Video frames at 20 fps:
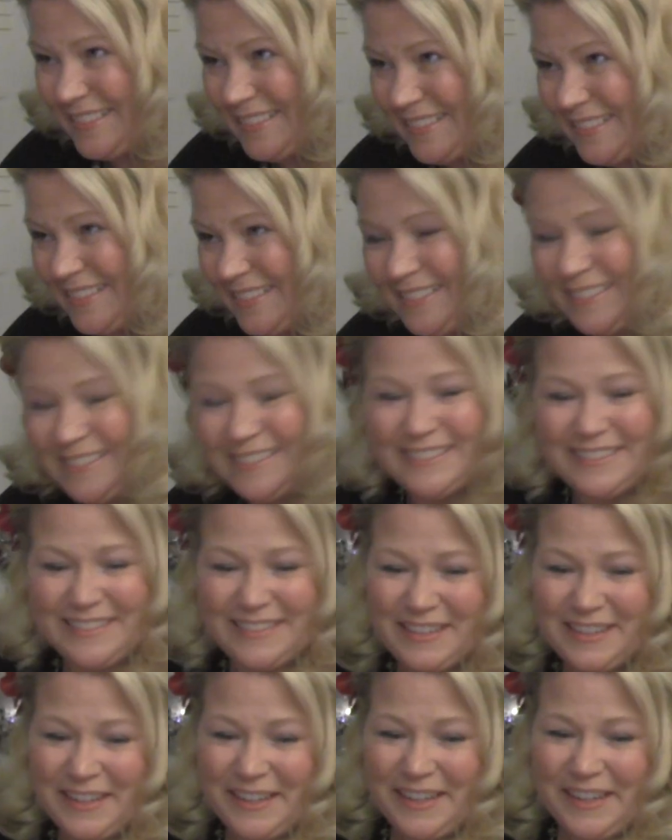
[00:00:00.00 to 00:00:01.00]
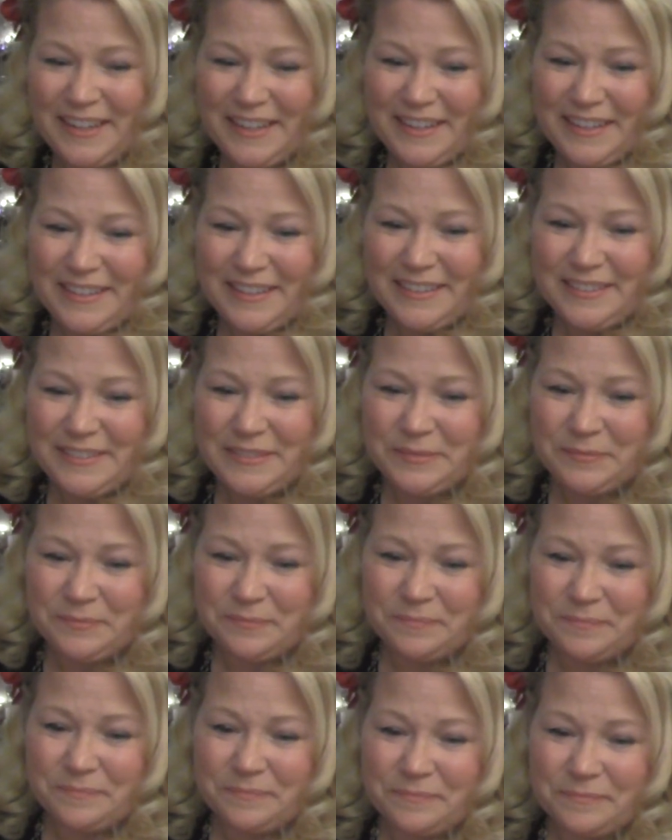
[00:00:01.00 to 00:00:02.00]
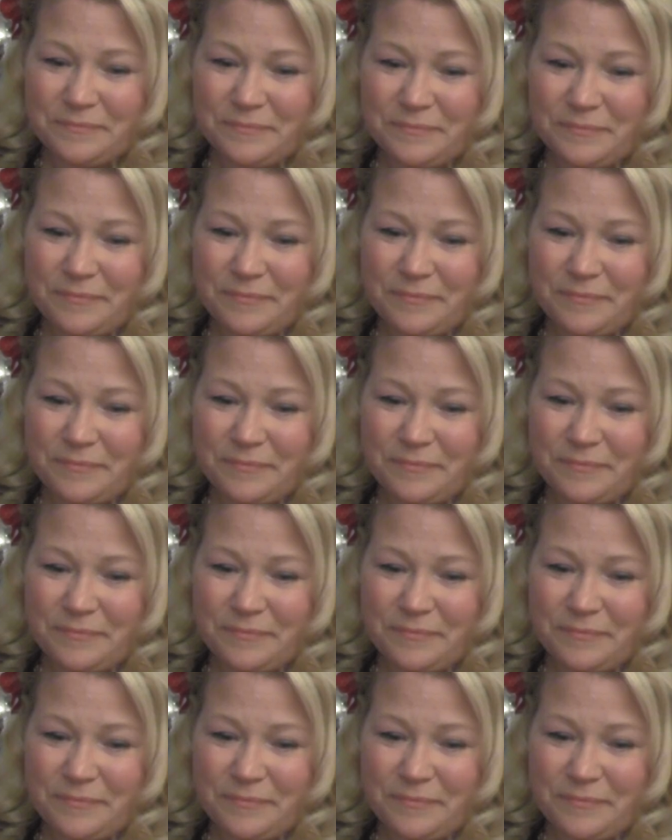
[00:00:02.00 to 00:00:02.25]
No words are spoken by the person on screen.